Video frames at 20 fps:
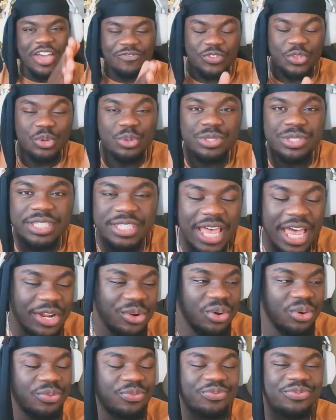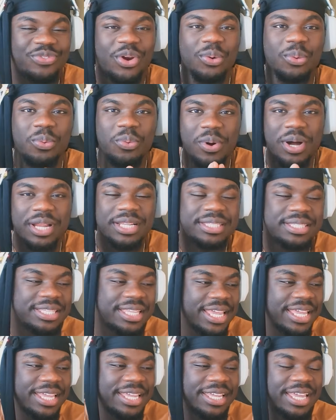if you settle for one
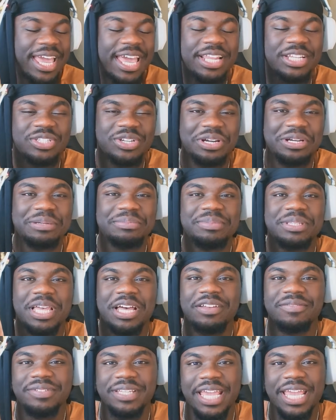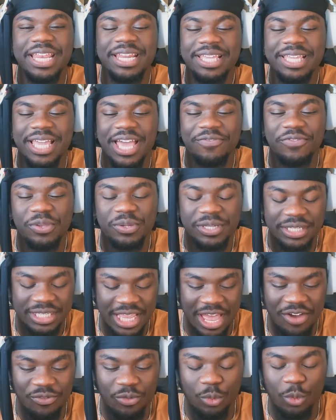thing in terms of dating, if you just
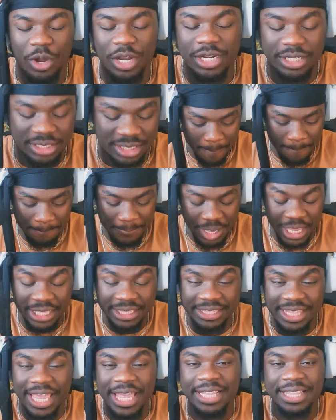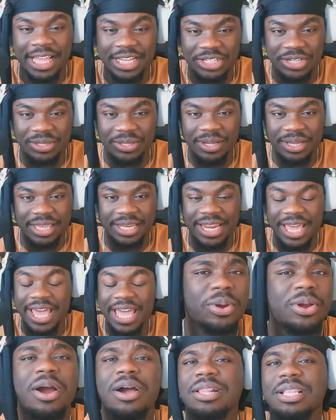have one big thing that you're looking at,
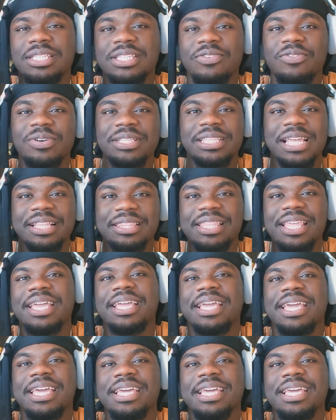regardless of what that thing